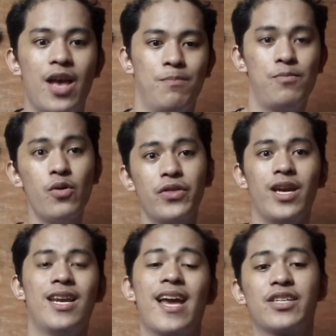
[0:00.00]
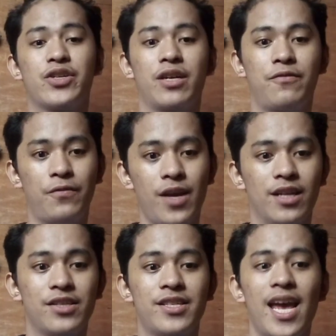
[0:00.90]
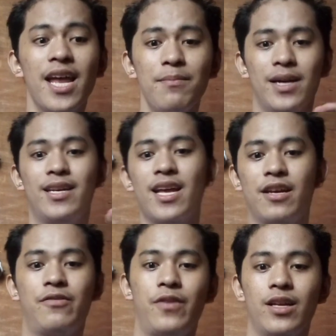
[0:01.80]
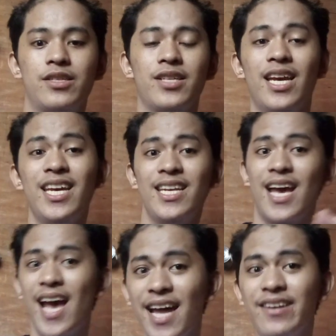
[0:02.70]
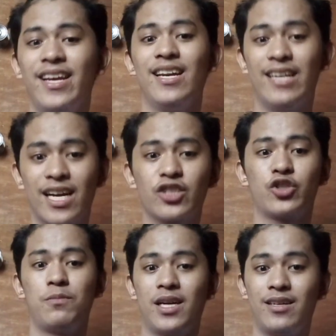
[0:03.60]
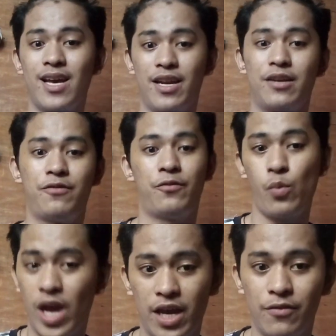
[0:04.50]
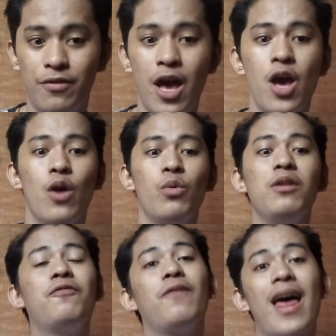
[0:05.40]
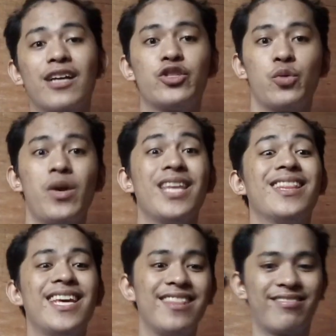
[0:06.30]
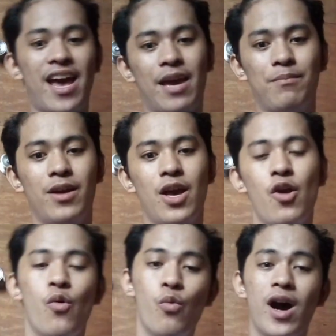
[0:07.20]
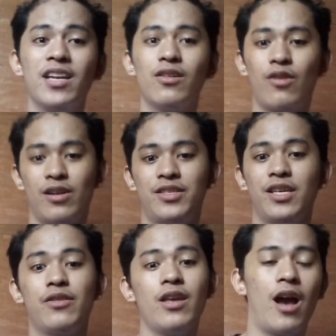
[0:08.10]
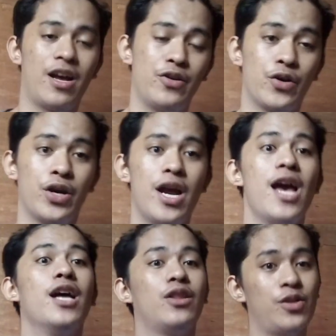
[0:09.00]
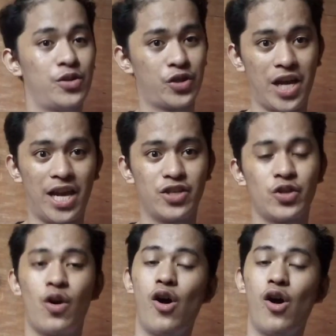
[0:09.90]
Both electric fields and magnetic fields in an electromagnetic wave will fluctuate in time, one causing the other to change.